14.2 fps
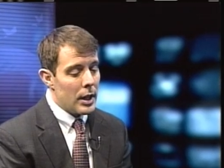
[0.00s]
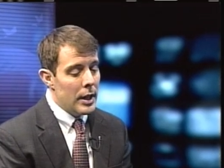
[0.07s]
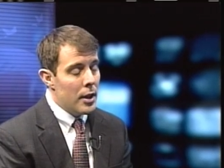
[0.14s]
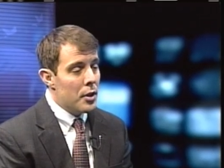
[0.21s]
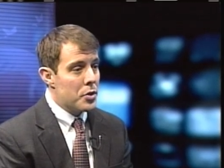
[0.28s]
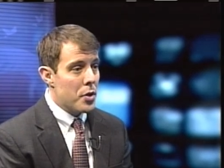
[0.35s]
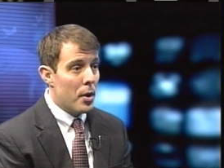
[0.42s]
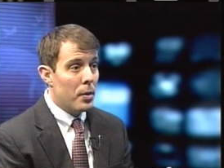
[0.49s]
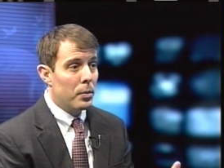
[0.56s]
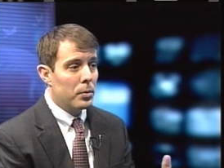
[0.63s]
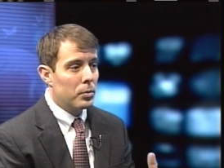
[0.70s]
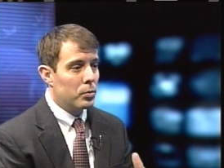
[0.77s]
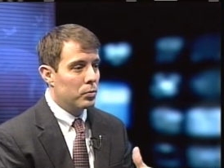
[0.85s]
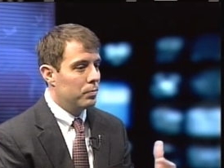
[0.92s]
So
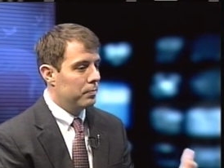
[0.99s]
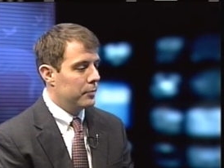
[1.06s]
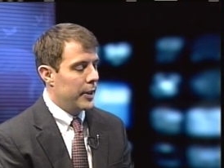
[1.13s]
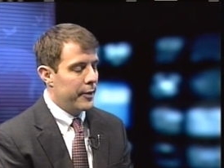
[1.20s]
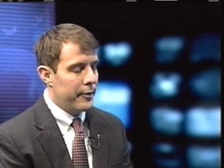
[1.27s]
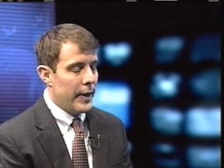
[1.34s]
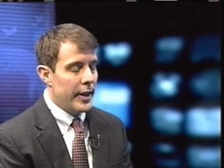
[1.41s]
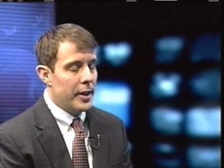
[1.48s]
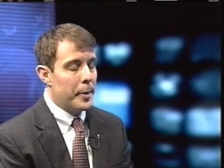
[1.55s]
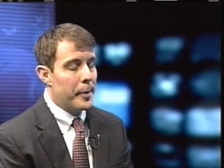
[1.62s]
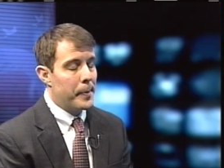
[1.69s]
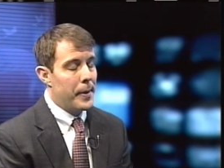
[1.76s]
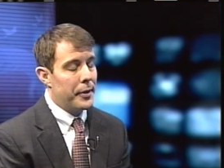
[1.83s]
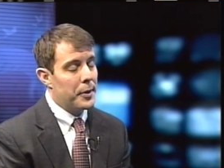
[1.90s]
they find out
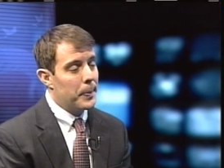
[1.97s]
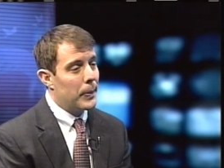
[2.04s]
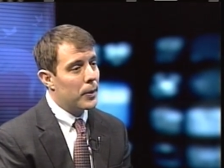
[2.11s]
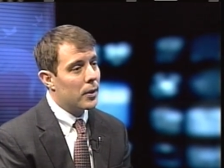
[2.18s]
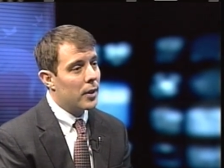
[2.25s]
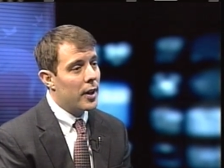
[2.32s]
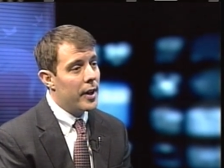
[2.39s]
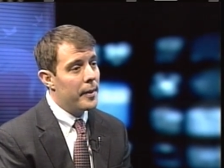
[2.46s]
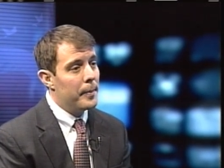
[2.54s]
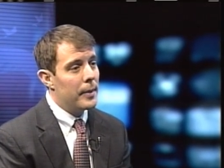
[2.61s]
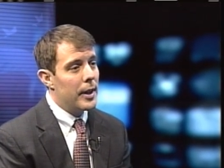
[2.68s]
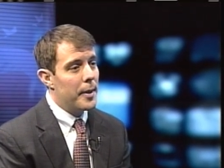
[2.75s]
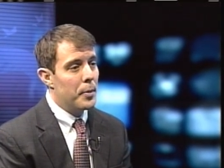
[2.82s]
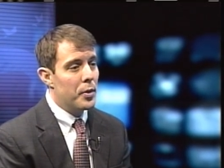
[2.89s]
about the program
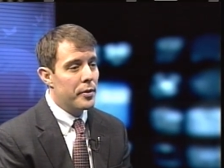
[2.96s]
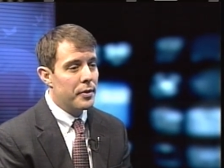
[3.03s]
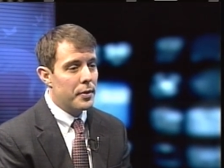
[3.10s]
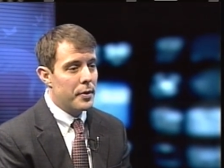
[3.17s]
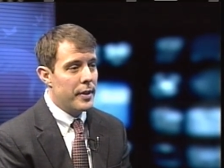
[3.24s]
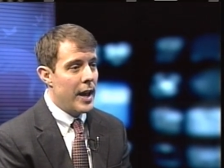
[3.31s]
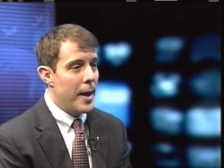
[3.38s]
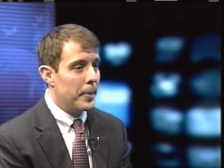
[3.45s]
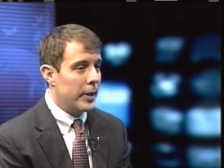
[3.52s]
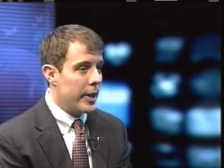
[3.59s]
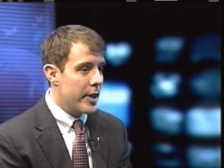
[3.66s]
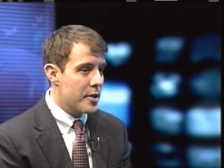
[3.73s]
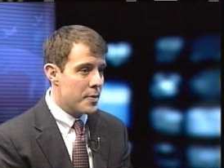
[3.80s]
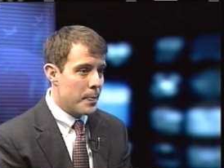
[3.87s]
and move through the
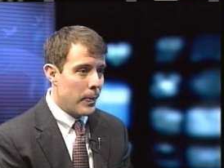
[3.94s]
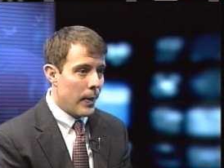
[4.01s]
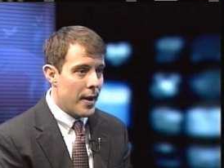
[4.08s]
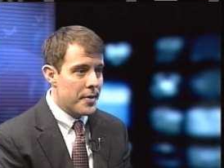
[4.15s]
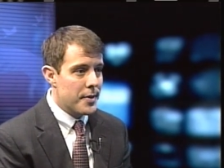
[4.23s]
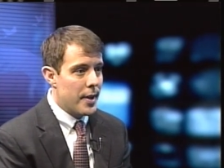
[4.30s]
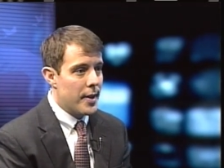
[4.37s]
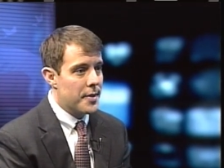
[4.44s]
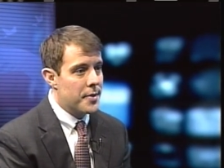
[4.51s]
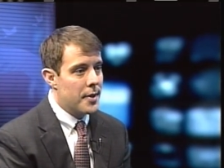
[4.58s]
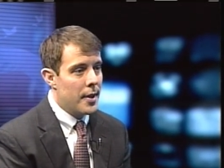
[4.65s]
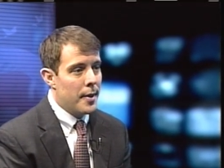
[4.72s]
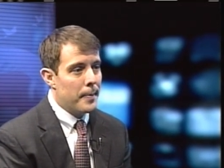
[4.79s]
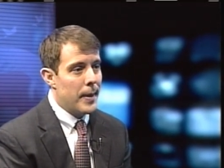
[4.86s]
application process.
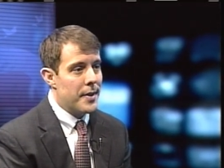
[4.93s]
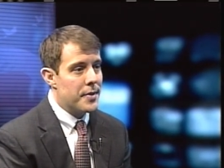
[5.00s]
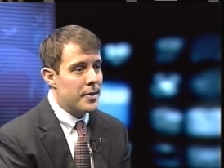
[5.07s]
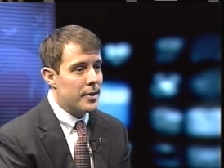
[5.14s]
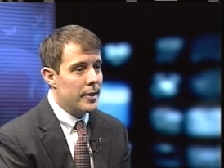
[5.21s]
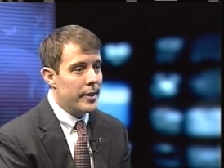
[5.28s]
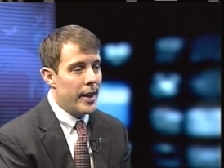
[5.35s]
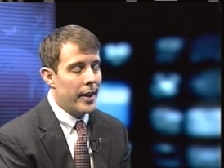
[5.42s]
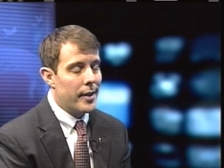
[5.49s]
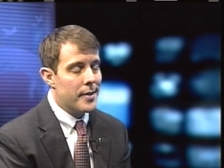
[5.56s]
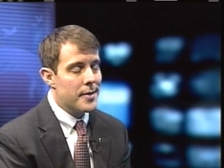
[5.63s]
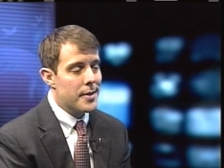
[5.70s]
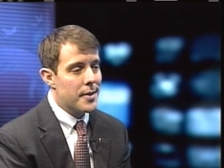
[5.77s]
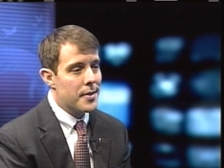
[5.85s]
Basically that
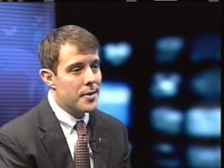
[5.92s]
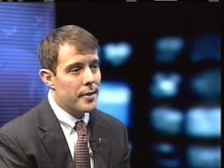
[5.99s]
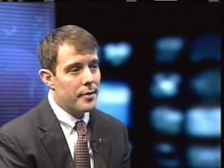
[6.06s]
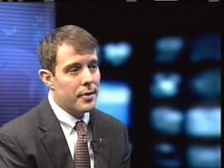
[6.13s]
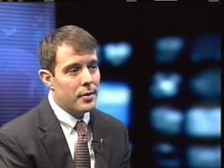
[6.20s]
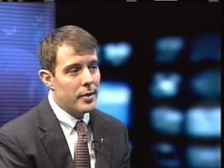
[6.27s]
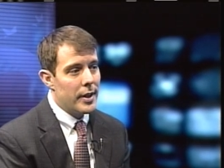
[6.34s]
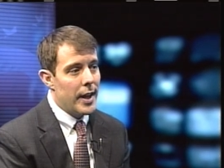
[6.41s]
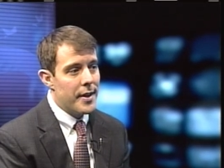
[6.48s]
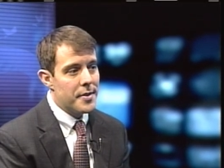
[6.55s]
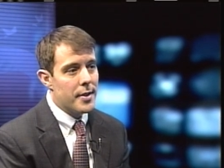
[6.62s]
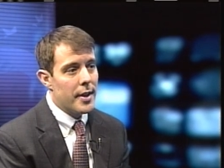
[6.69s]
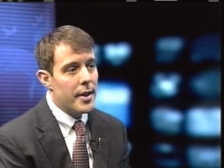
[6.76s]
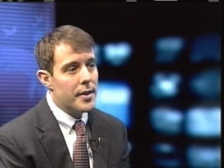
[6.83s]
consists of 3
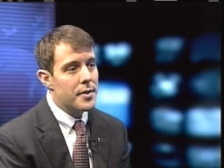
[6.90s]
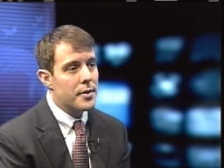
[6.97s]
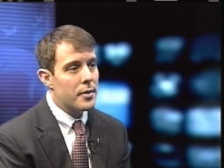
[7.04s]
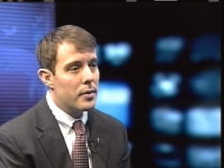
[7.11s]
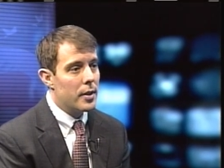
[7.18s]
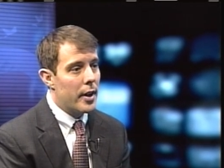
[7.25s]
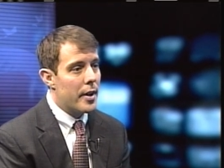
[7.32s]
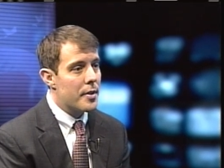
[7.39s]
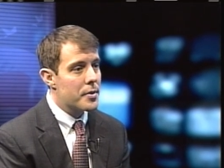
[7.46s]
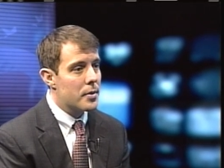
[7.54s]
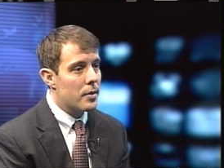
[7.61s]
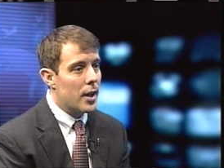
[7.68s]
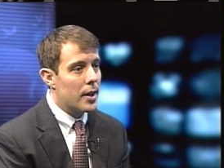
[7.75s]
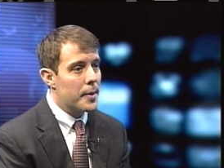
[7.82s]
essays, 3 letters
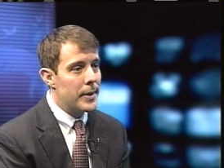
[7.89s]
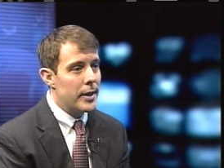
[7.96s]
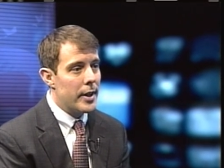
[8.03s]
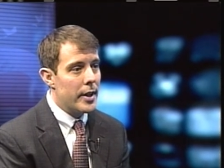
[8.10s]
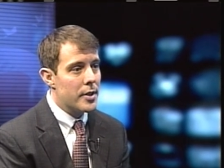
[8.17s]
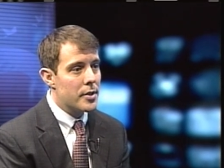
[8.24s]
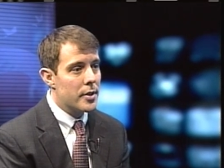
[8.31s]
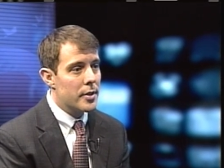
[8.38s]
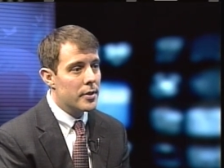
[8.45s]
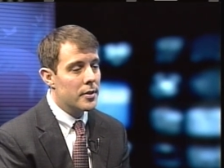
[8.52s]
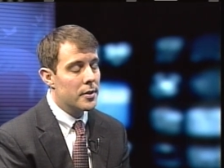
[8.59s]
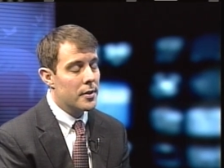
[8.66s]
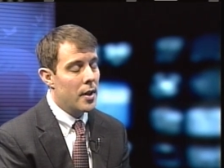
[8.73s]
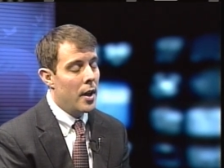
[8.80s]
of
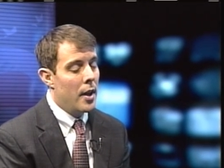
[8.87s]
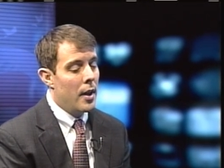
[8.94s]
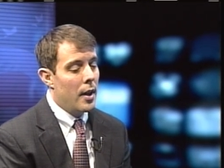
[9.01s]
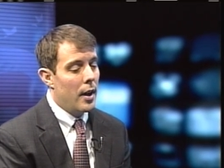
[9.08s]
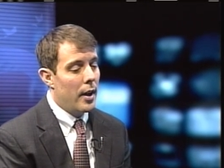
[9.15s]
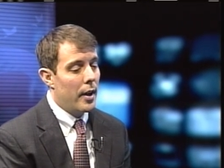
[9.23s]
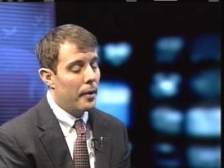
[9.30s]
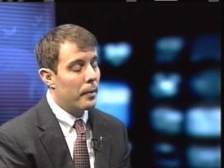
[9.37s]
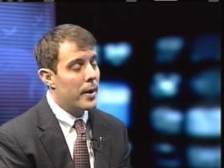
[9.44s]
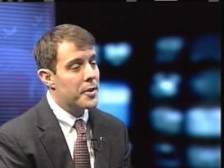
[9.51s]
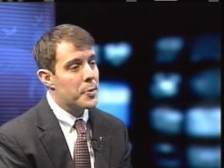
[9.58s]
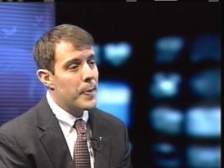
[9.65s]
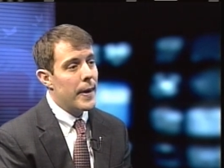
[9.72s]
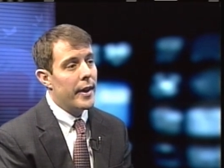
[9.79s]
recommendations,
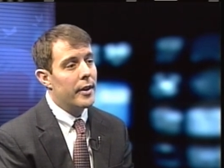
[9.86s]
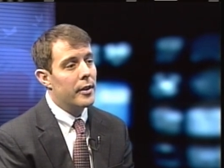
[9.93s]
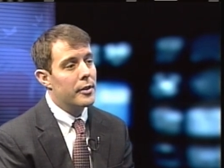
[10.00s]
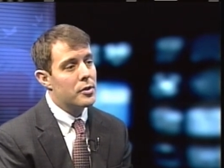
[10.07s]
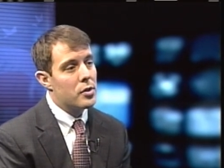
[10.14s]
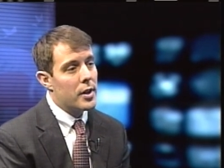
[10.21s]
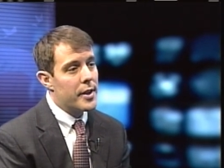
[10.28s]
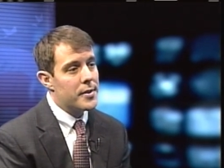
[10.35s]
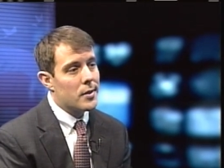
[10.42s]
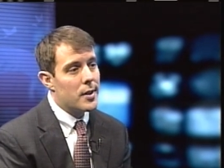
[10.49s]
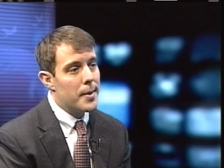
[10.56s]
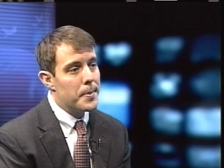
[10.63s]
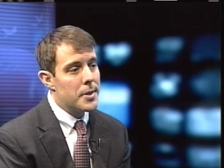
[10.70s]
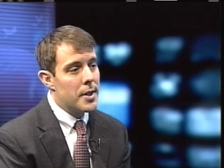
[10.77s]
resume, a
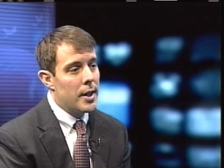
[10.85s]
transcript.